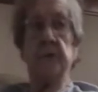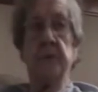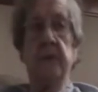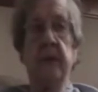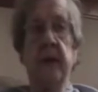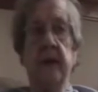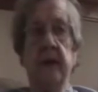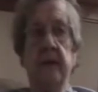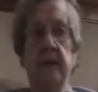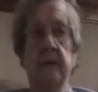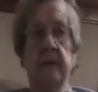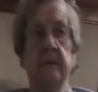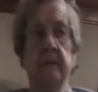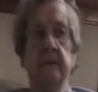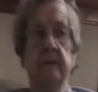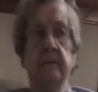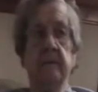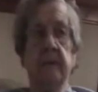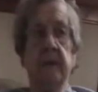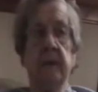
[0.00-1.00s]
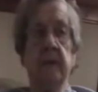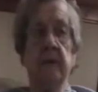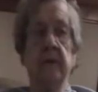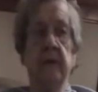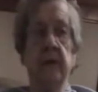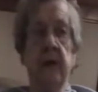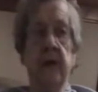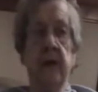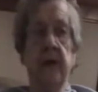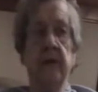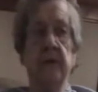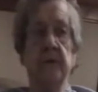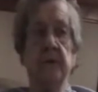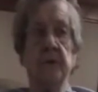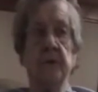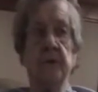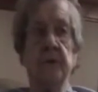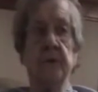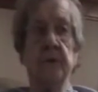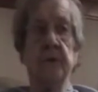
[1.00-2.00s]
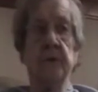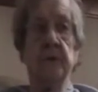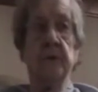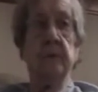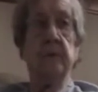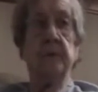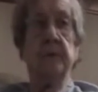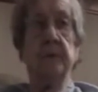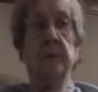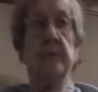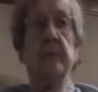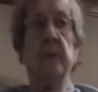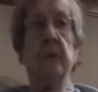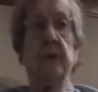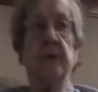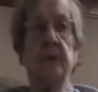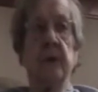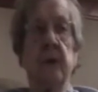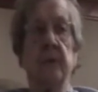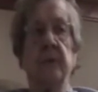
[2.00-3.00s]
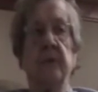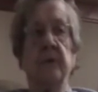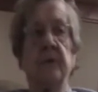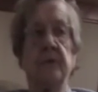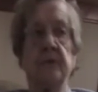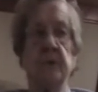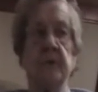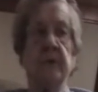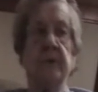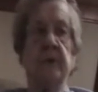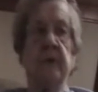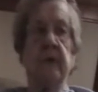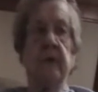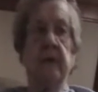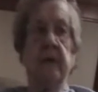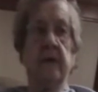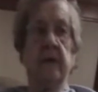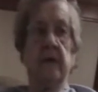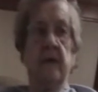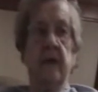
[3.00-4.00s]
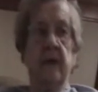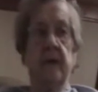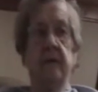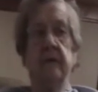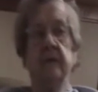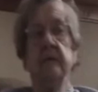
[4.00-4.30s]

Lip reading: We had regular irons where you put them on top of the stove to get hot.